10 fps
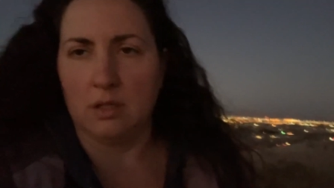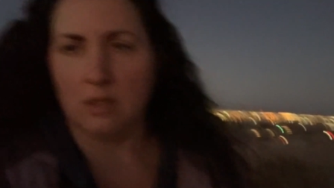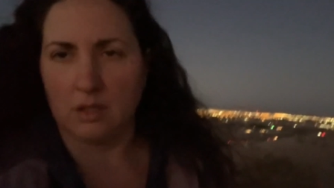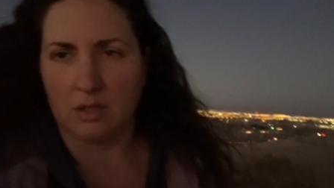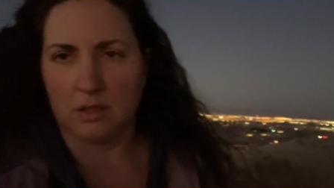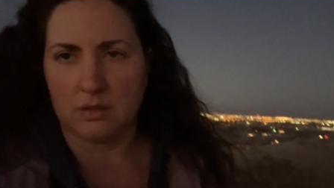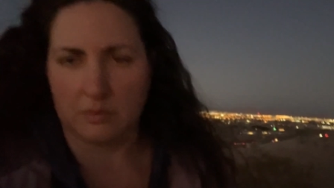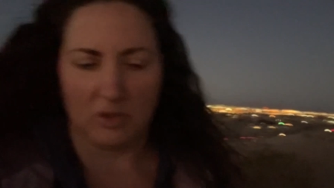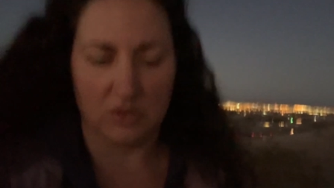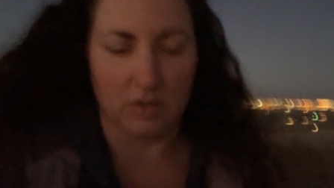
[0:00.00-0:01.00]
Uh, as
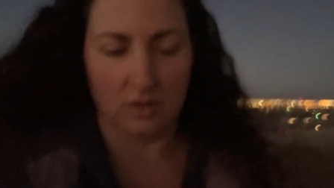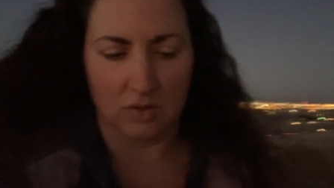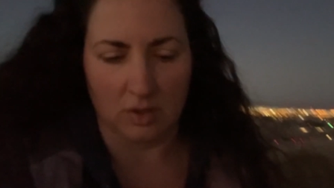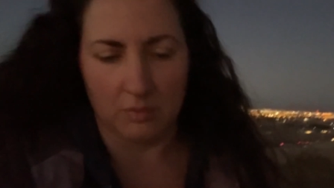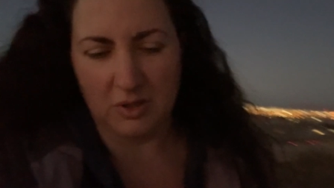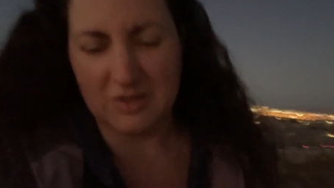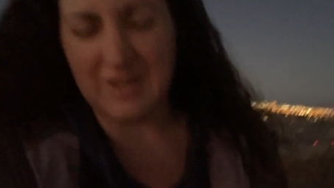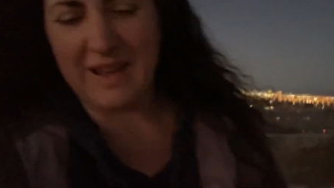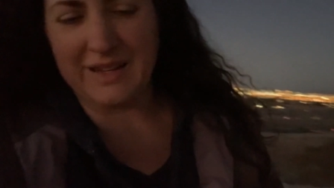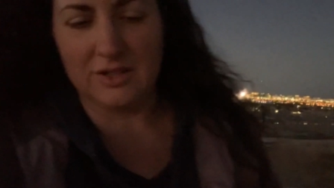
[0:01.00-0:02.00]
opposed to the strip. There's a
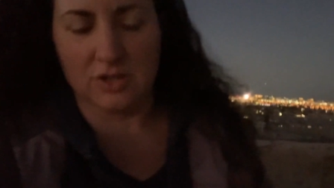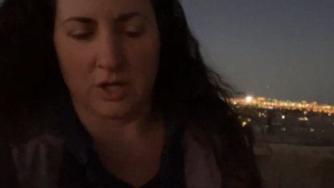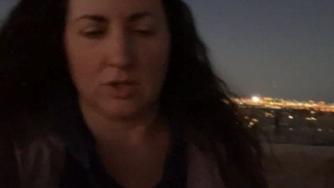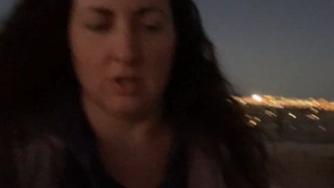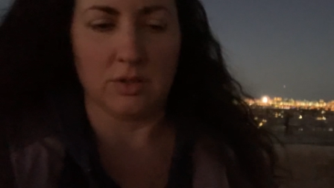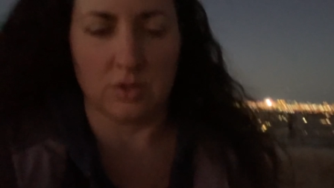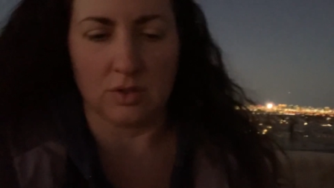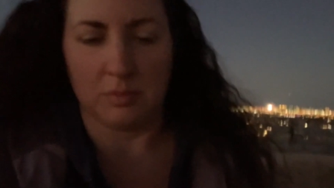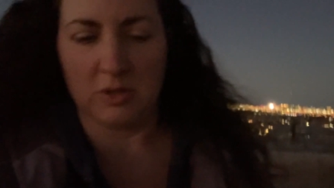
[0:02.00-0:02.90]
lot of congestion on the strip.